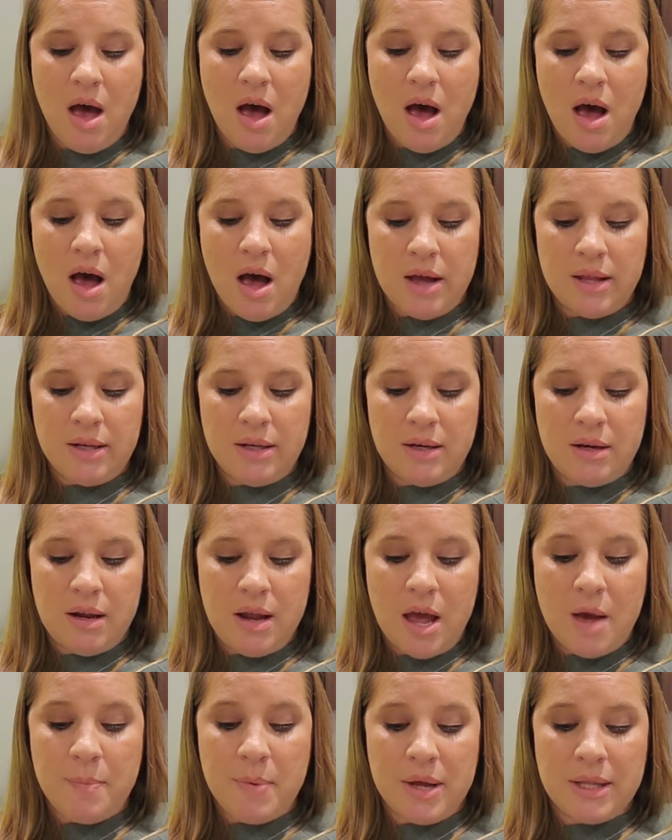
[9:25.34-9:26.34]

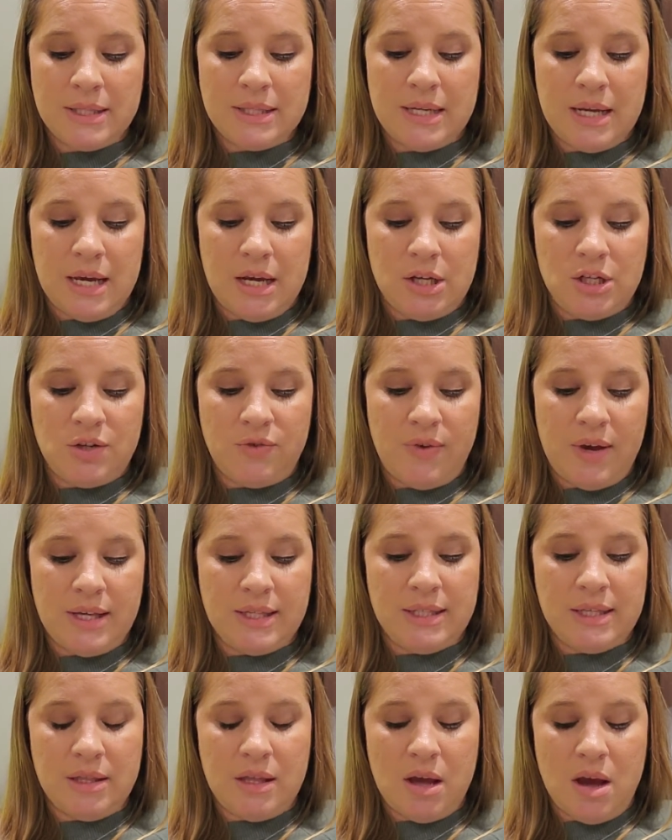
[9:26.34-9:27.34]
Up on stage,
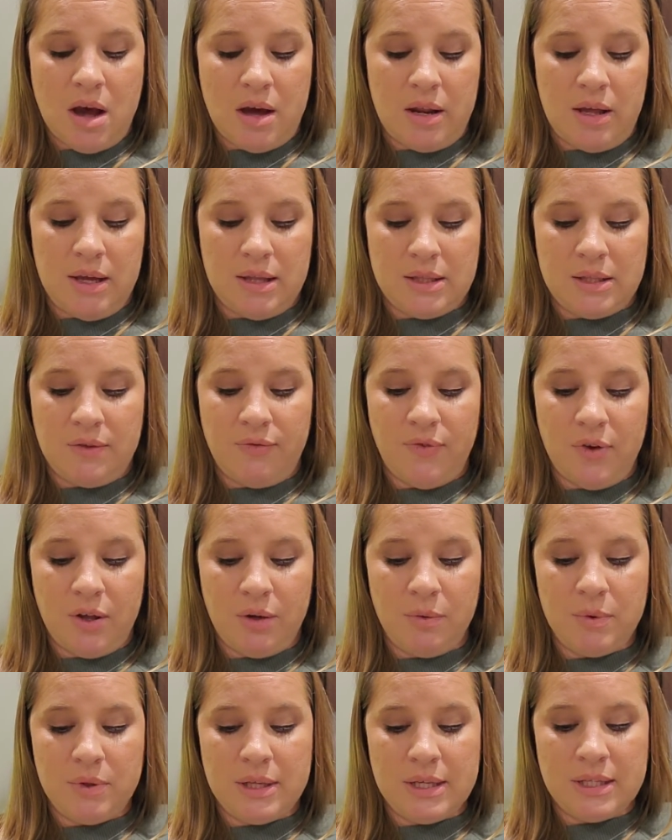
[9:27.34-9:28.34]
facing the audience,
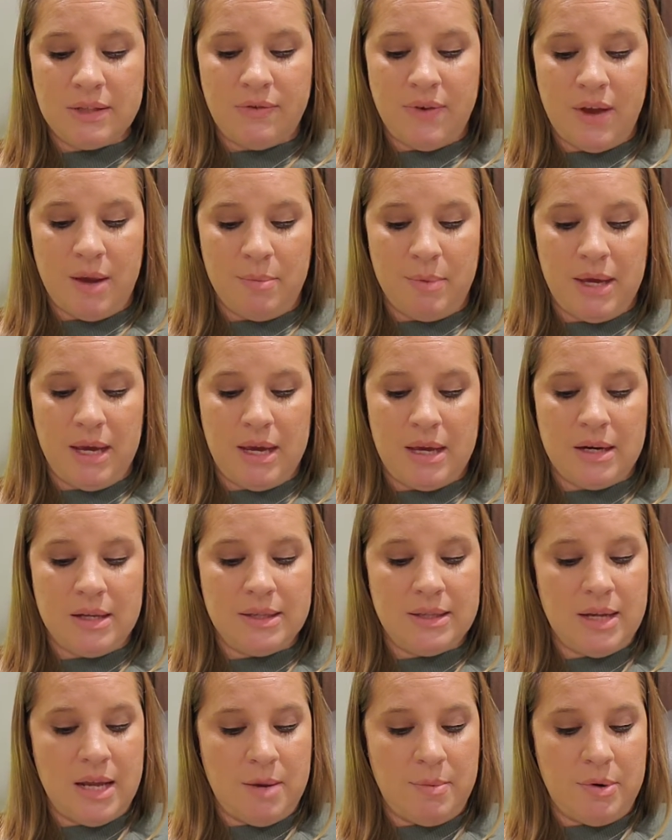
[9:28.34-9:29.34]
filled with his family and
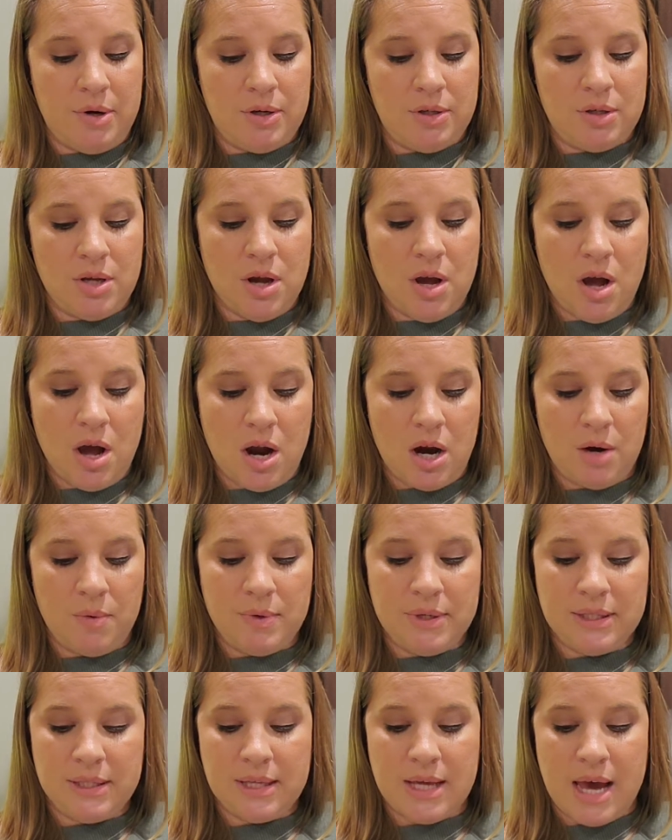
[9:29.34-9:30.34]
his neighbors, Hart
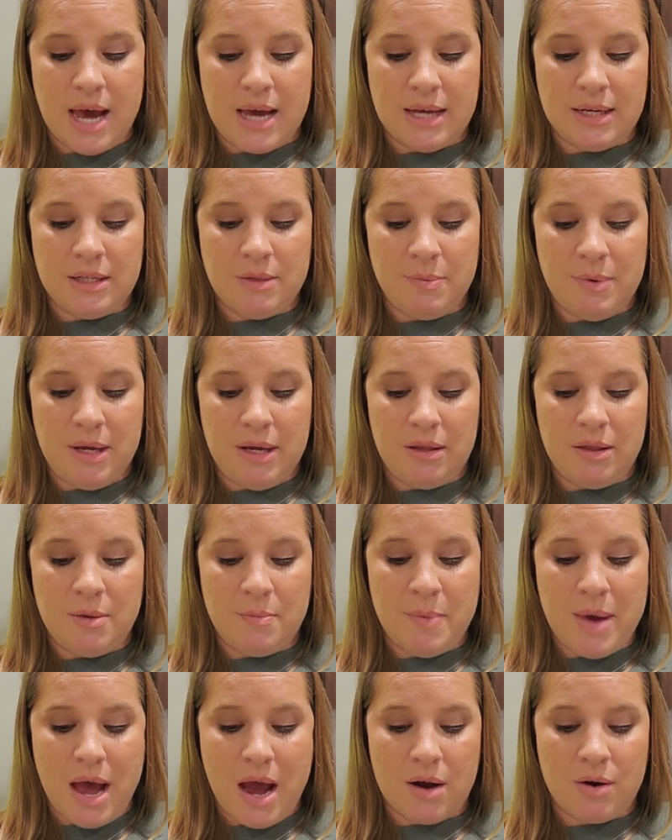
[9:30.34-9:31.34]
was glad to be in the
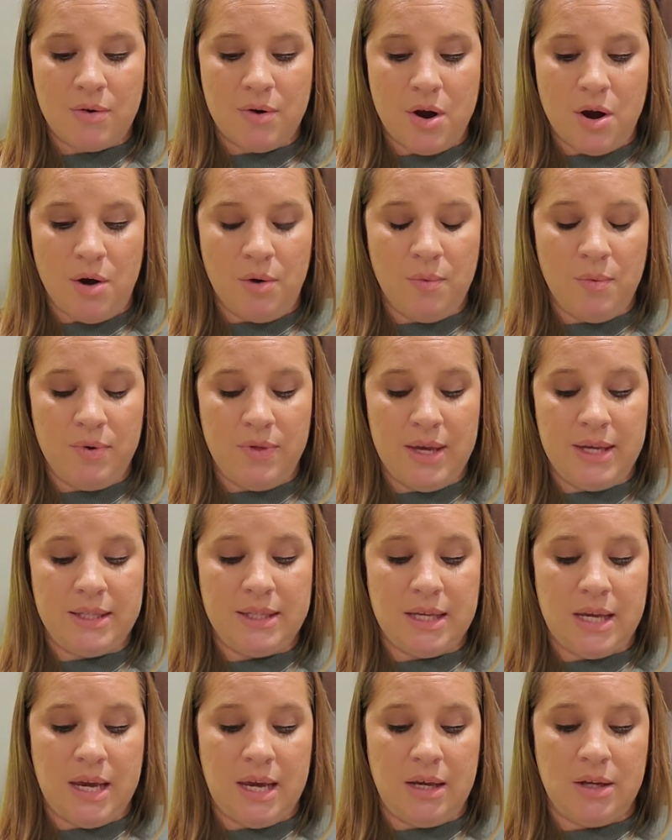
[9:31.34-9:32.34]
back row when they
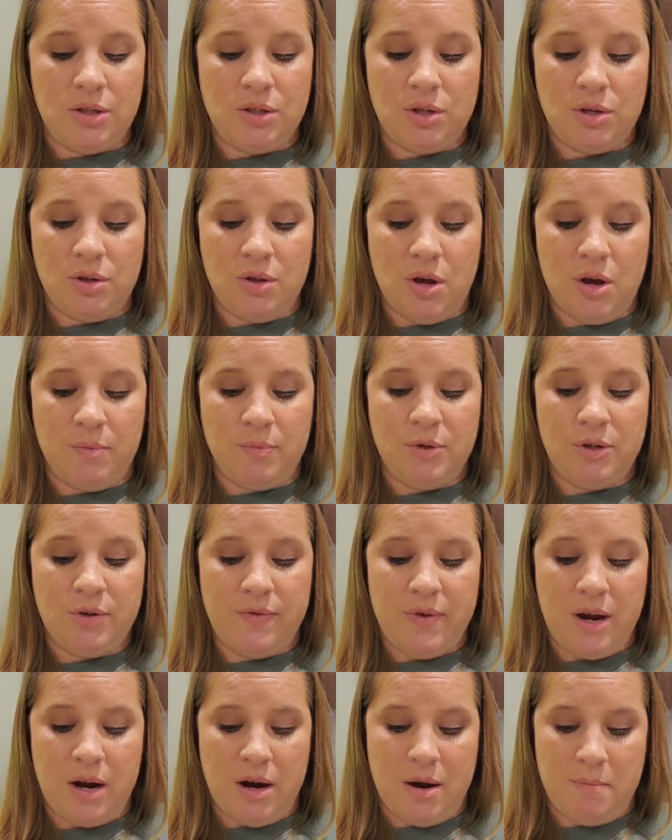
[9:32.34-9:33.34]
sang Shalom
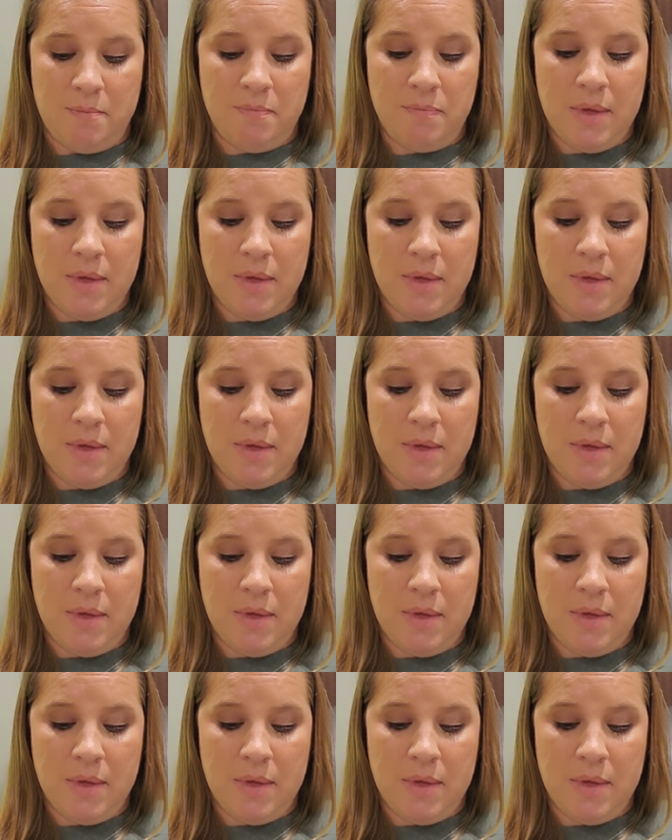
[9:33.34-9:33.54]
Shavarim.